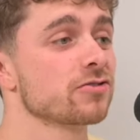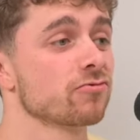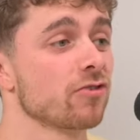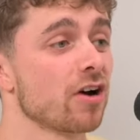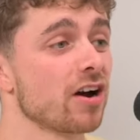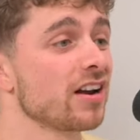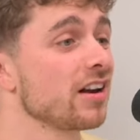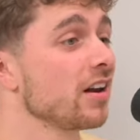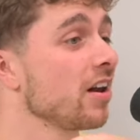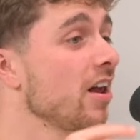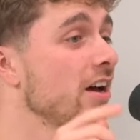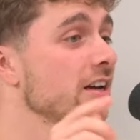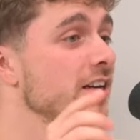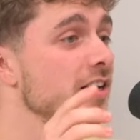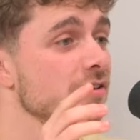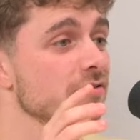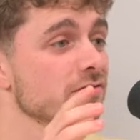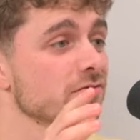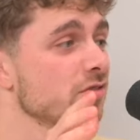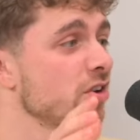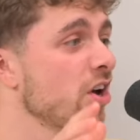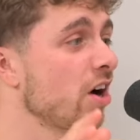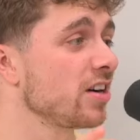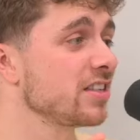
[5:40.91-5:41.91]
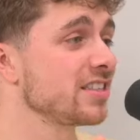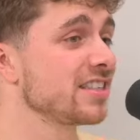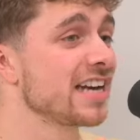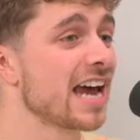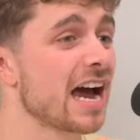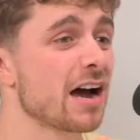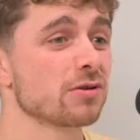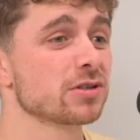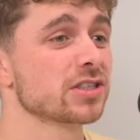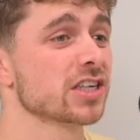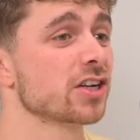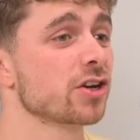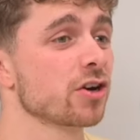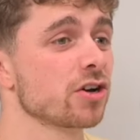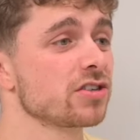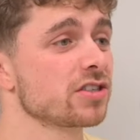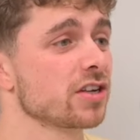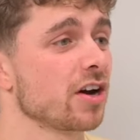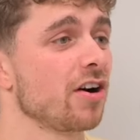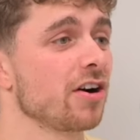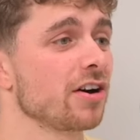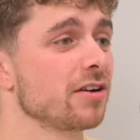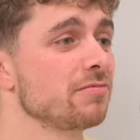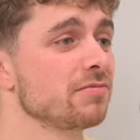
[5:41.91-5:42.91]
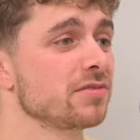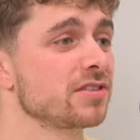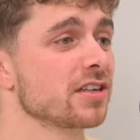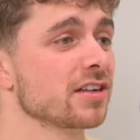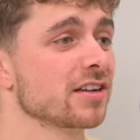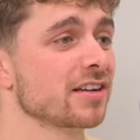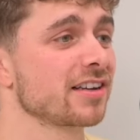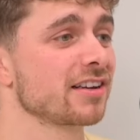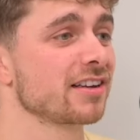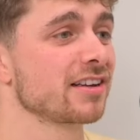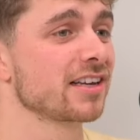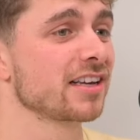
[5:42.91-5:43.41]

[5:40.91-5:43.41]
"Right, like guys, now is a good time to